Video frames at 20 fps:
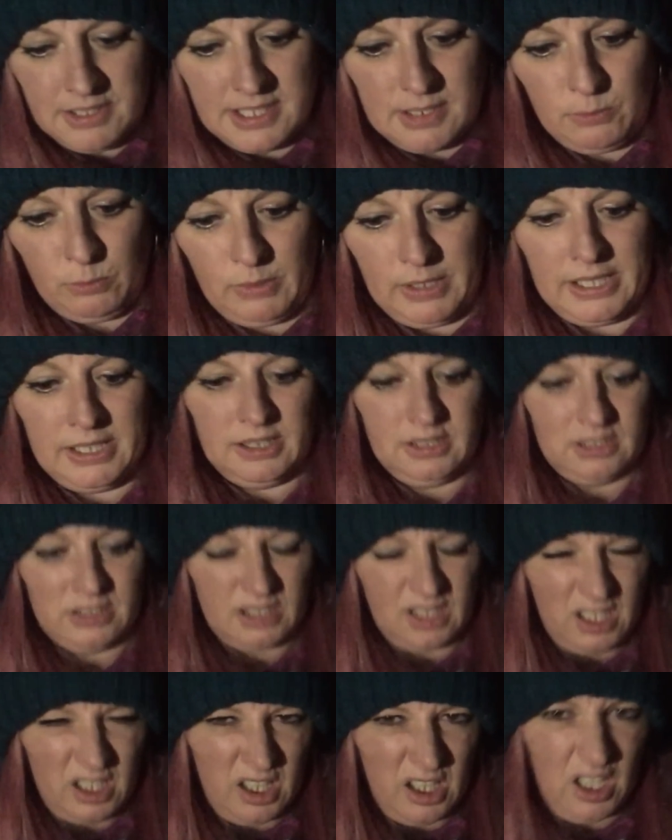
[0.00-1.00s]
somewhere.
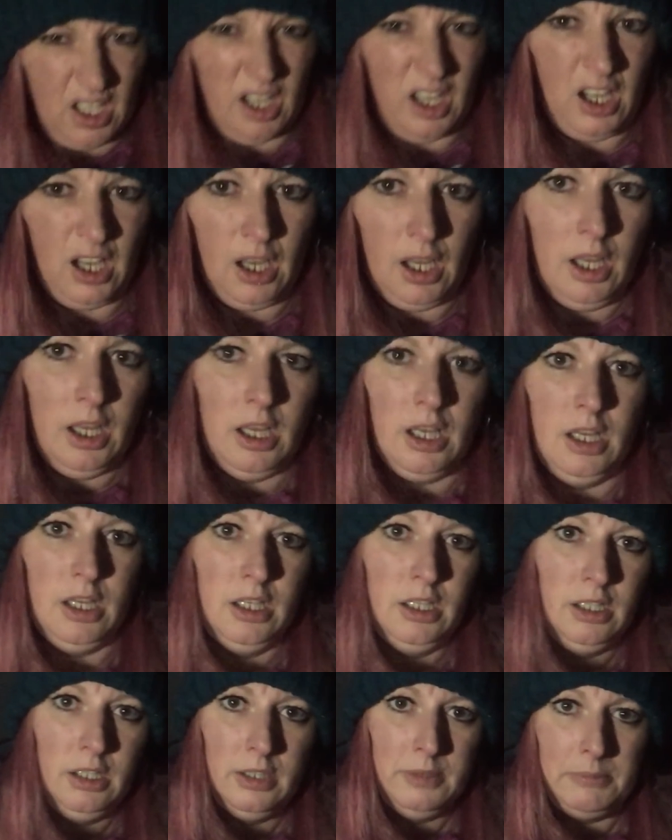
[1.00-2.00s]

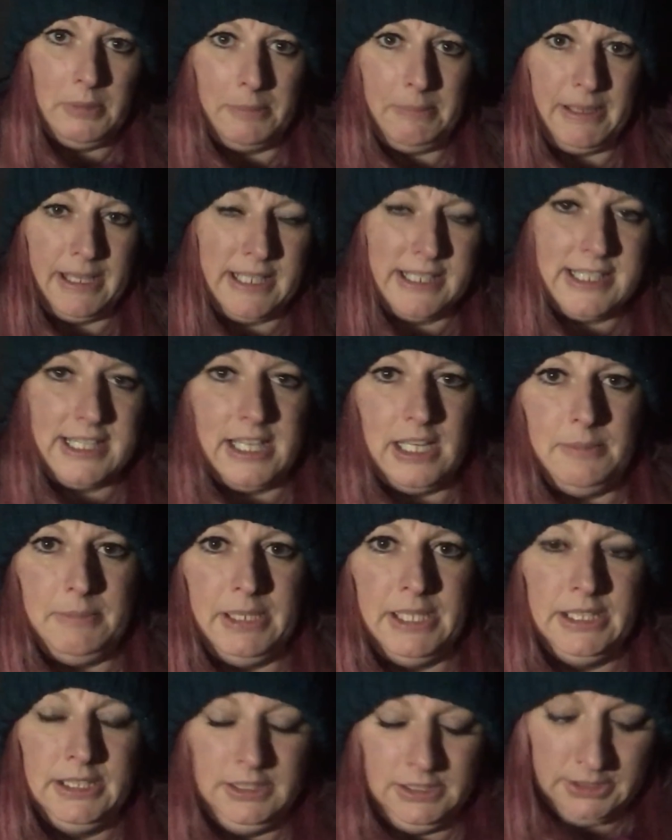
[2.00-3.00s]
My back's killing
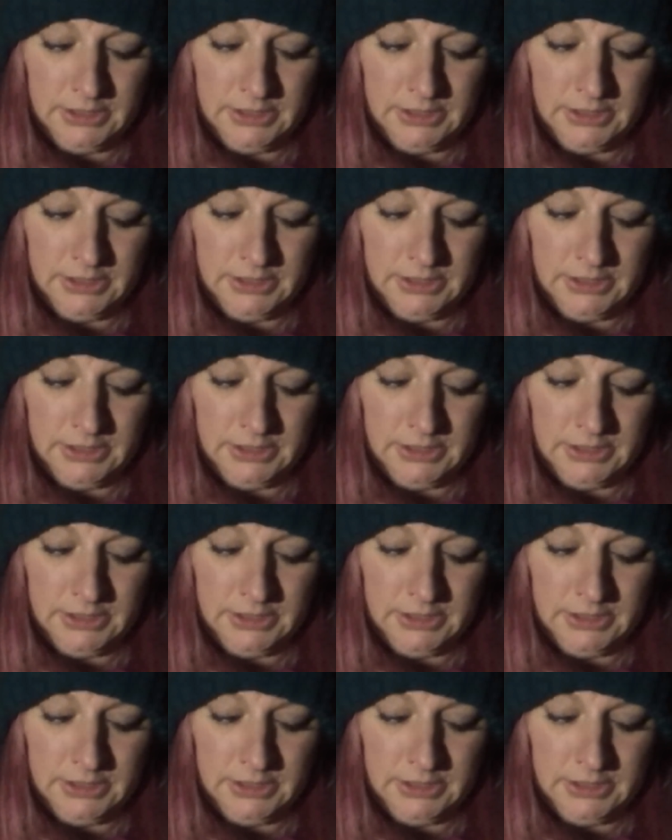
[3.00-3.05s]
me.